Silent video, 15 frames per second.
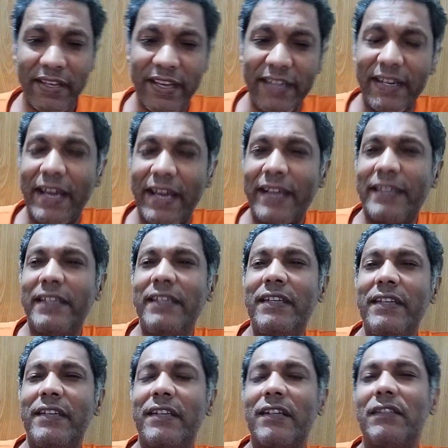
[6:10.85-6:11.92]

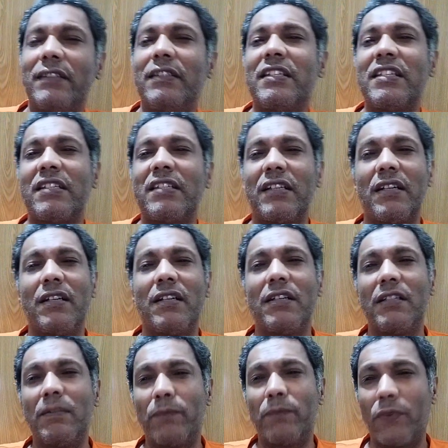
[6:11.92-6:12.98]
Iraqi
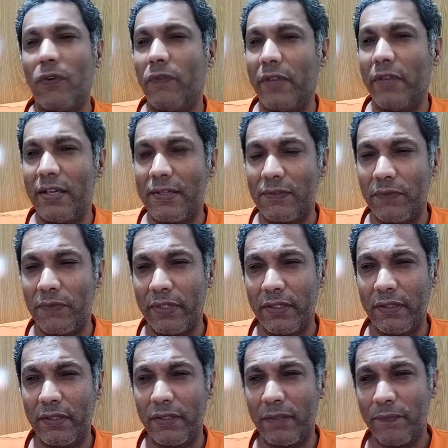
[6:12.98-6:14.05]
Kurdistan province,
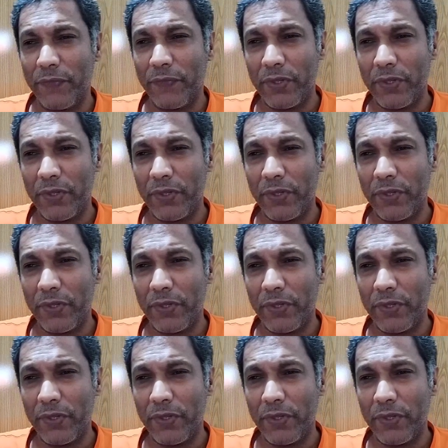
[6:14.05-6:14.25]
where